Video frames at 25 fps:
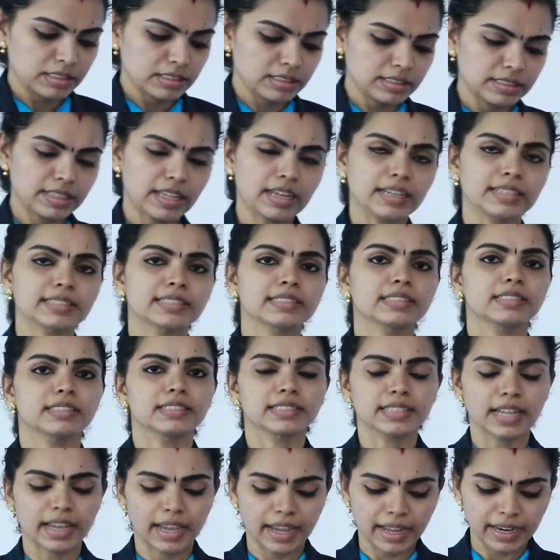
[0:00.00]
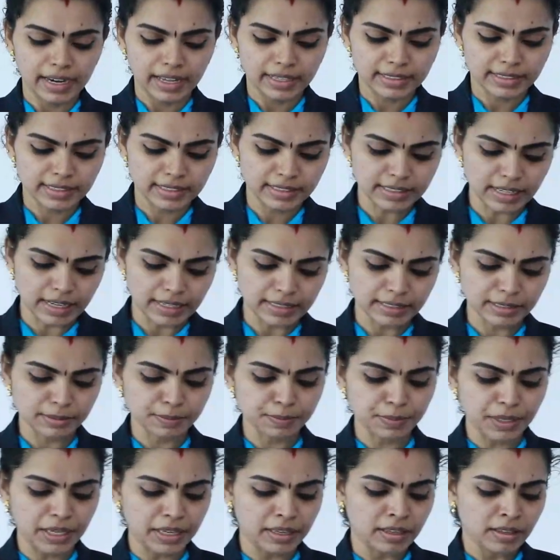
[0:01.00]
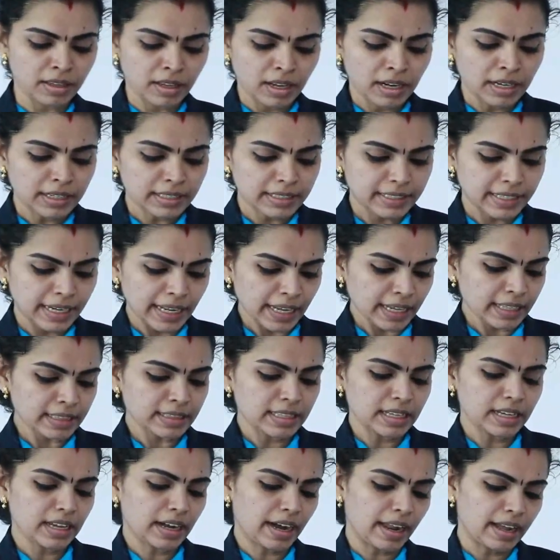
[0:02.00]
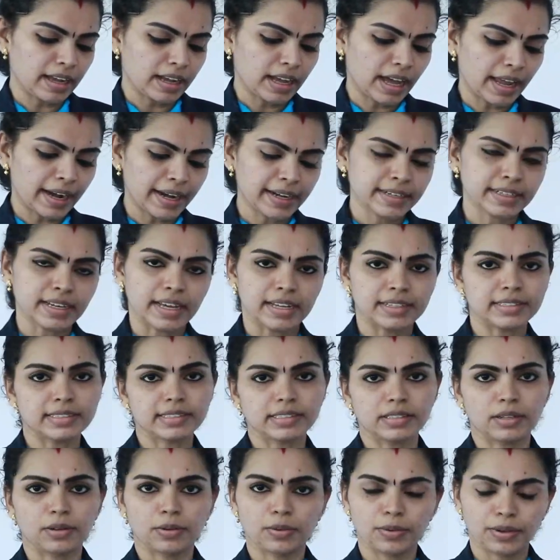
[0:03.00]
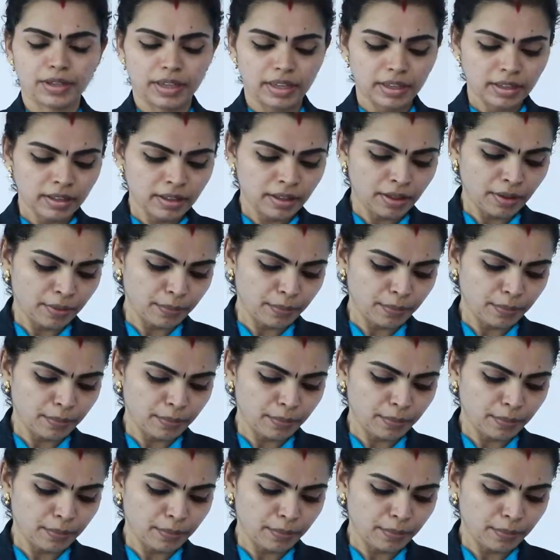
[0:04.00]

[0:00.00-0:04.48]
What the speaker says: Next, second exercise B, tick the correct answer. Okay.